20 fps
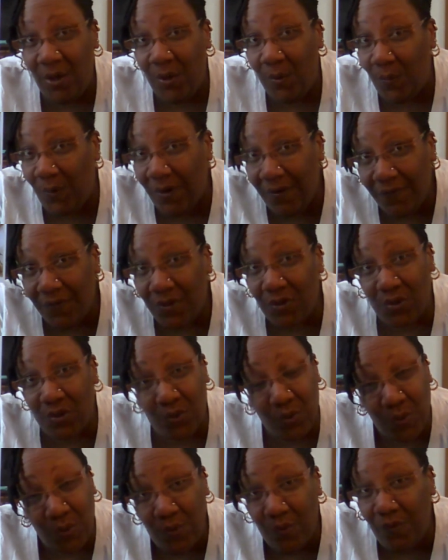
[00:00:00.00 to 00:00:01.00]
with the
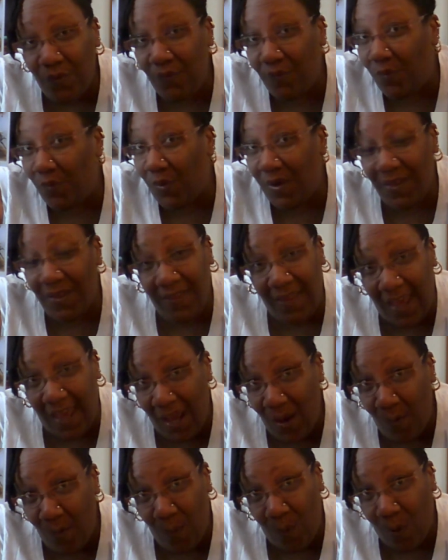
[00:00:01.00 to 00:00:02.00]
truth when
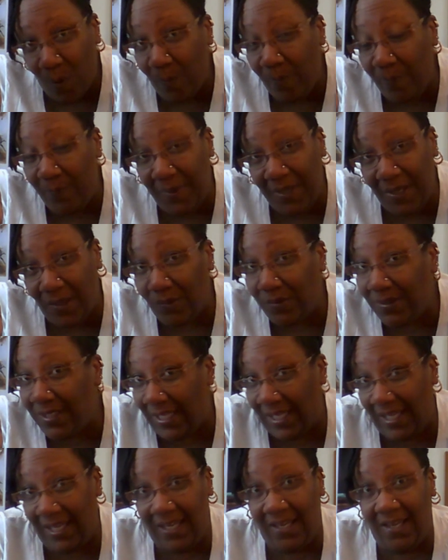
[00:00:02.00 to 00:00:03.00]
they were
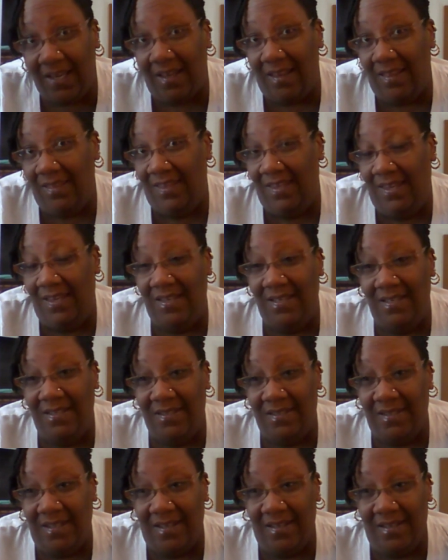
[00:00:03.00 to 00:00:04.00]
building
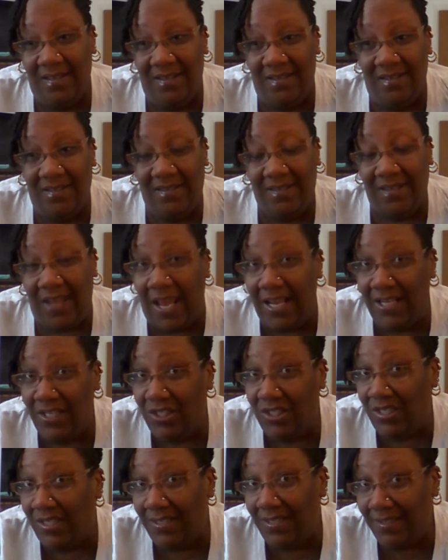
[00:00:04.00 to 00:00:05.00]
these
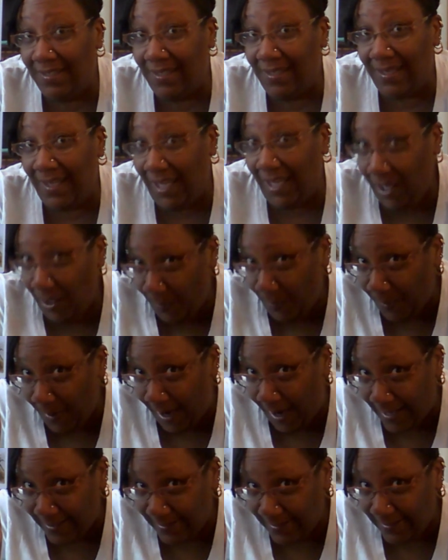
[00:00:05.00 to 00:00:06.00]
sanctions and
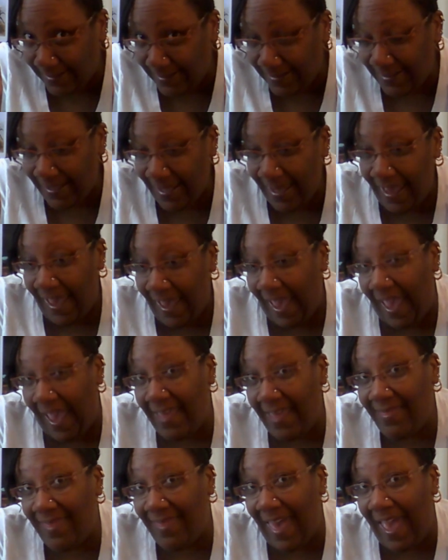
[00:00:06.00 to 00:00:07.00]
enterprises,
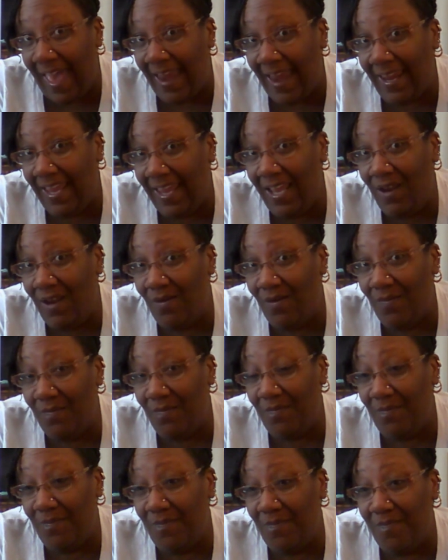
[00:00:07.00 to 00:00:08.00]
and that it
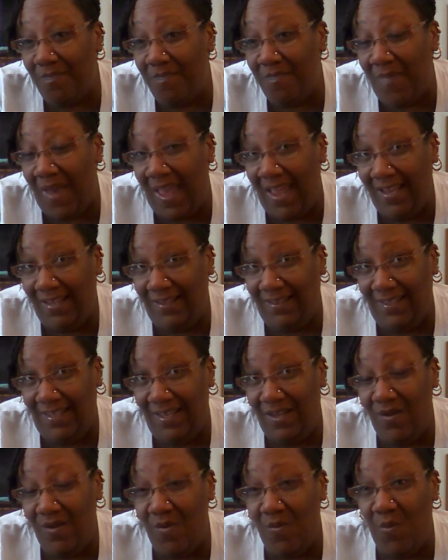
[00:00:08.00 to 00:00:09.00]

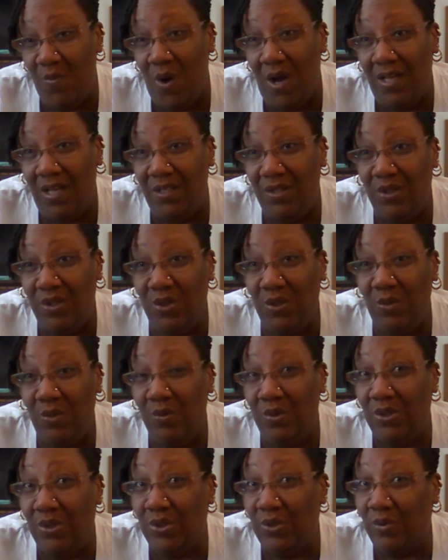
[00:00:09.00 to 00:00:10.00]
mainly was
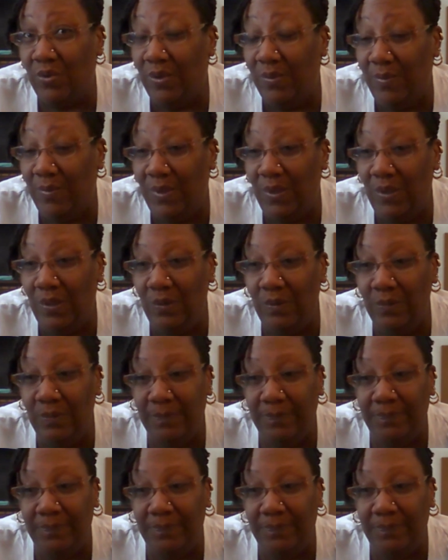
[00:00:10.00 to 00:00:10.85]
to contribute